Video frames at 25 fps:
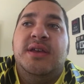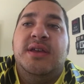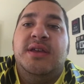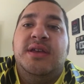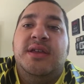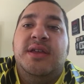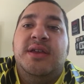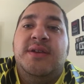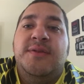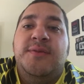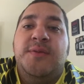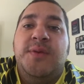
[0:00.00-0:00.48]

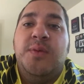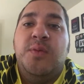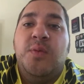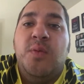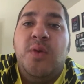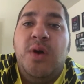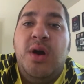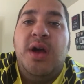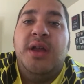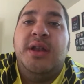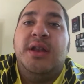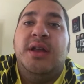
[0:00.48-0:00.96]
if we
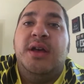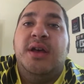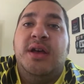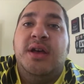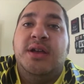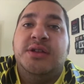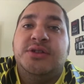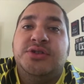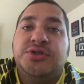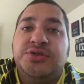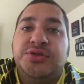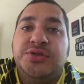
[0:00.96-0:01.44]
want
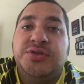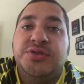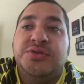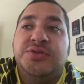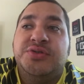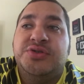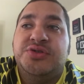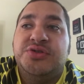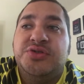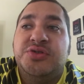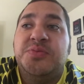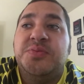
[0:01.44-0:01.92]
a true
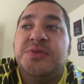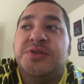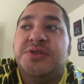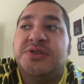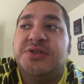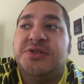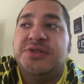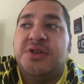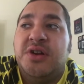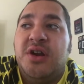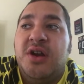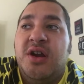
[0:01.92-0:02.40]

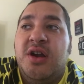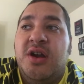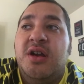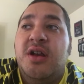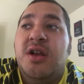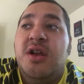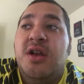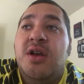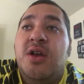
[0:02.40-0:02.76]
superstar,